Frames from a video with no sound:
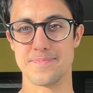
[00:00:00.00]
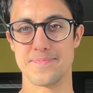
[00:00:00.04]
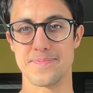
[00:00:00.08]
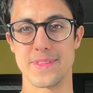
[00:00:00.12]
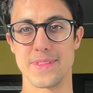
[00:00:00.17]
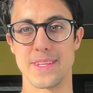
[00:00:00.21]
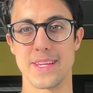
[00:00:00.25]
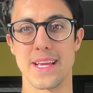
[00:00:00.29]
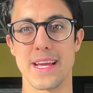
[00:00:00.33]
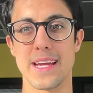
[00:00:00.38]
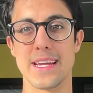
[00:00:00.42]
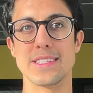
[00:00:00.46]

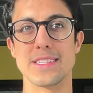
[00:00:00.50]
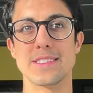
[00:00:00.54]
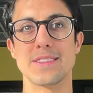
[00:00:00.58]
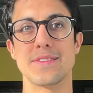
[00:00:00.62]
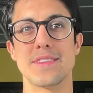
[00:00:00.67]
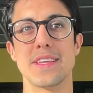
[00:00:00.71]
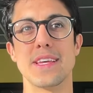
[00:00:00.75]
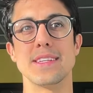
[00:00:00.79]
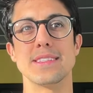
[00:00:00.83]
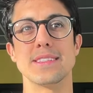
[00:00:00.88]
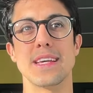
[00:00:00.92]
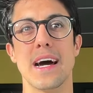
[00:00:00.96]
The kinds of
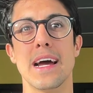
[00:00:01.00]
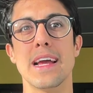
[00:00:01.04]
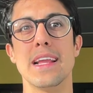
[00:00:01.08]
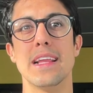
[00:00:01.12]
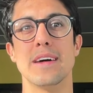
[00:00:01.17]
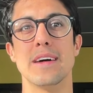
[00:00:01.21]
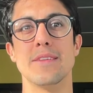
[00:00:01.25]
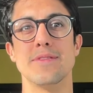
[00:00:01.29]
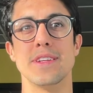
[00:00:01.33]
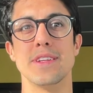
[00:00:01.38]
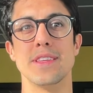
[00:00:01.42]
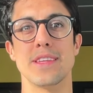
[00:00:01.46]
things I
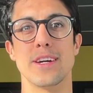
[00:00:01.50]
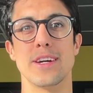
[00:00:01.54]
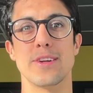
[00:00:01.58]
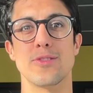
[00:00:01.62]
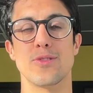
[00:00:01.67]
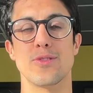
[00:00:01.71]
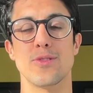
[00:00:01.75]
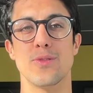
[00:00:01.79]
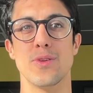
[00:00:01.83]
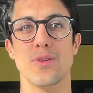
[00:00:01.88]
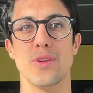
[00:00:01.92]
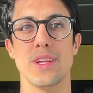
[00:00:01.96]
loved in that
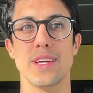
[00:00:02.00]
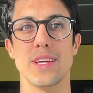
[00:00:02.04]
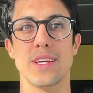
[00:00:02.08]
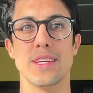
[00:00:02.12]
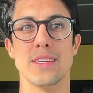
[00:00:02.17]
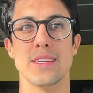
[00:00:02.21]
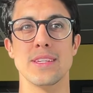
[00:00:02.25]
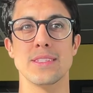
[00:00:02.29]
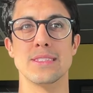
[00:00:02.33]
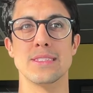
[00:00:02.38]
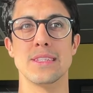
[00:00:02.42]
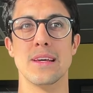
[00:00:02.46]
role
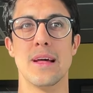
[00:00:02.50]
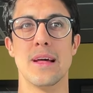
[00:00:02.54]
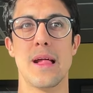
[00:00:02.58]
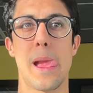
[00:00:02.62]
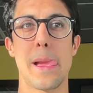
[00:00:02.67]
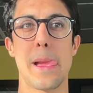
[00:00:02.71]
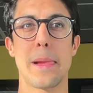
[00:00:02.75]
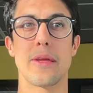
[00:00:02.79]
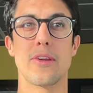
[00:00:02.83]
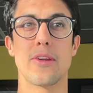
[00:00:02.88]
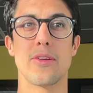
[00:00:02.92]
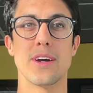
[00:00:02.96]
is,
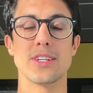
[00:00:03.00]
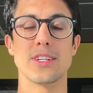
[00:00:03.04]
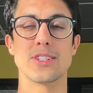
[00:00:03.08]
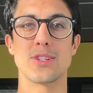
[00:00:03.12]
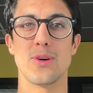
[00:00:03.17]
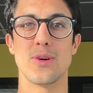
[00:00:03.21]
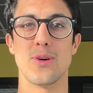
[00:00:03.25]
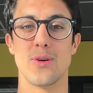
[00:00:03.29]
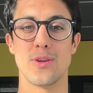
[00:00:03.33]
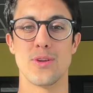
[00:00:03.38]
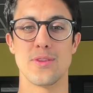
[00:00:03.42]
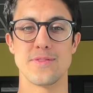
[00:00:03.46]
you know, I saw
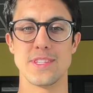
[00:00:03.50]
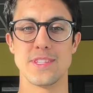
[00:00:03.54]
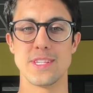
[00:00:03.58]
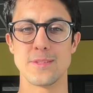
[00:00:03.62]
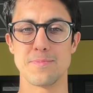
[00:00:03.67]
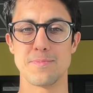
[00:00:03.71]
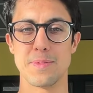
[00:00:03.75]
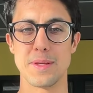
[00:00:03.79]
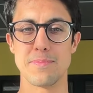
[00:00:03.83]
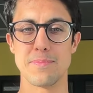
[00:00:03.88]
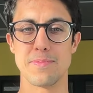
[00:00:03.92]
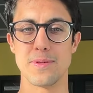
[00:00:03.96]
all of these
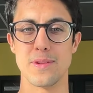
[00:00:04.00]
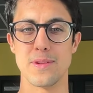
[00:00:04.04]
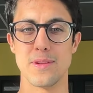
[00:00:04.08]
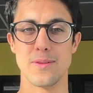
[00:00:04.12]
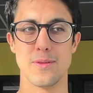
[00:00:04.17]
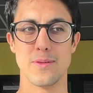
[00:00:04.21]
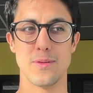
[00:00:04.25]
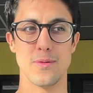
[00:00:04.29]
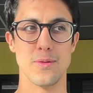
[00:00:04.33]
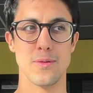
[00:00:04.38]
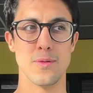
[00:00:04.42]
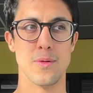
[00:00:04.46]
people
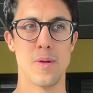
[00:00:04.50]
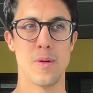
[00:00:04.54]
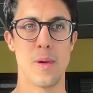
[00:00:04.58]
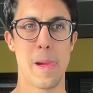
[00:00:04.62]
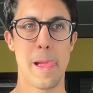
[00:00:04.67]
who